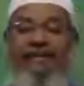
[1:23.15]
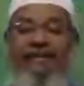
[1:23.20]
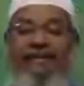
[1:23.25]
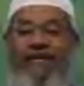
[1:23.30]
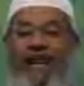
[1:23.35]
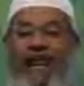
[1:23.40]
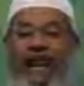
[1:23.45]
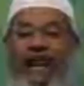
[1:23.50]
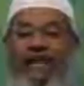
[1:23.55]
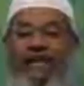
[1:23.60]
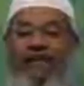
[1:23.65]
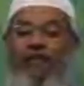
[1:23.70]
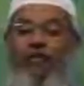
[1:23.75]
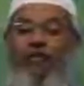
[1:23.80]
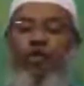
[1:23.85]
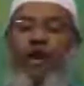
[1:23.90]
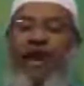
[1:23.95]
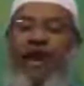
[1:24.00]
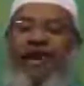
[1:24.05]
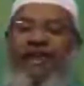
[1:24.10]
trying
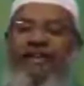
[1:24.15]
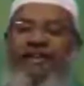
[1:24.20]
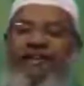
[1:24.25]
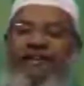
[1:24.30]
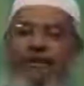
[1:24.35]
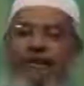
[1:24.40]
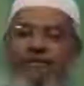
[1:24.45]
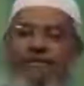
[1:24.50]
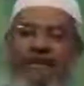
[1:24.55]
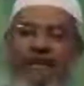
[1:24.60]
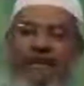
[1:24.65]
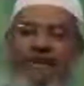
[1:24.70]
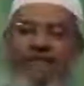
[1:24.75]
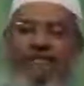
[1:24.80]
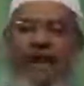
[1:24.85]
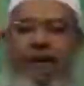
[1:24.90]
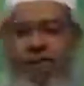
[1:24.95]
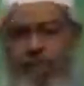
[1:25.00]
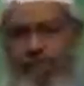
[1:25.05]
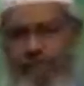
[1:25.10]
to exterminate
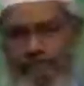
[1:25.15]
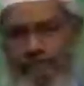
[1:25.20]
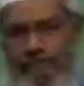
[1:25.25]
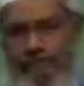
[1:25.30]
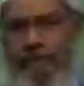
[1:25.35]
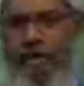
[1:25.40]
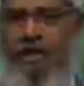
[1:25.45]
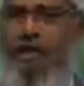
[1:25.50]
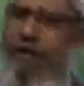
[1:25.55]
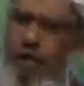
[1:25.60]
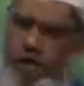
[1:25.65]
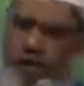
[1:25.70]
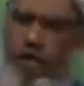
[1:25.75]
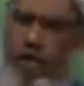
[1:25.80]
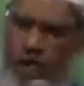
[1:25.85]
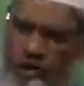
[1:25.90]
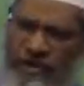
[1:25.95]
them. If you know